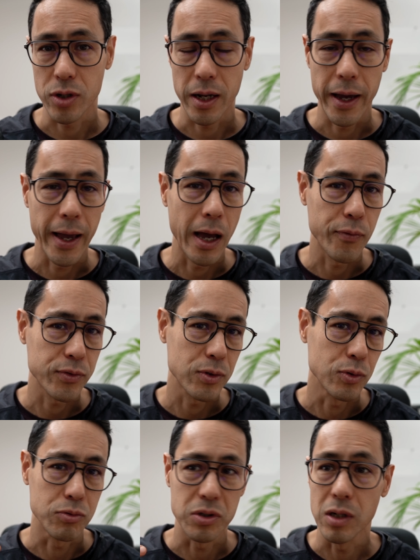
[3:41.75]
and I have
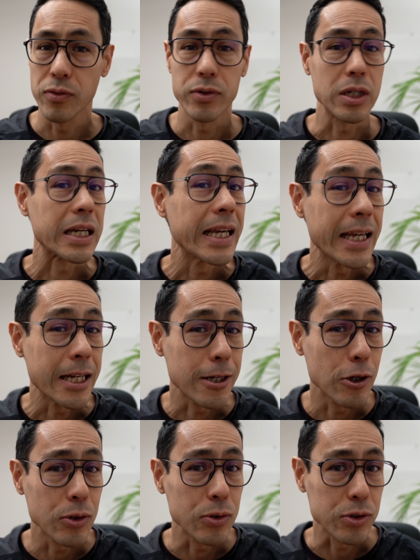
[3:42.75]
to deliver a
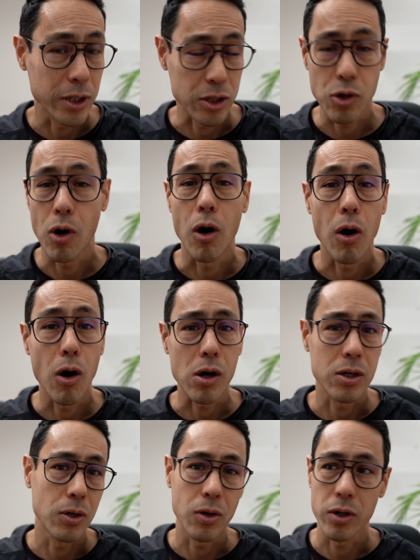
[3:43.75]
keynote, a
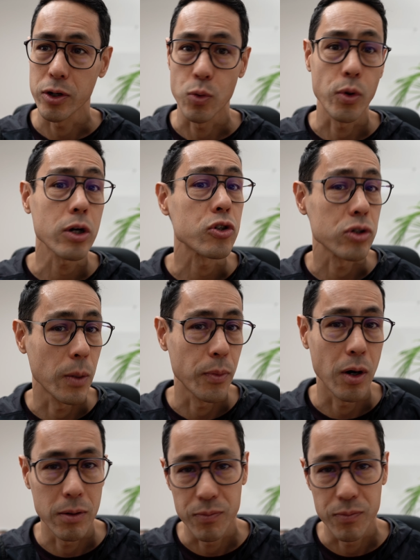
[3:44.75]
talk, or a workshop,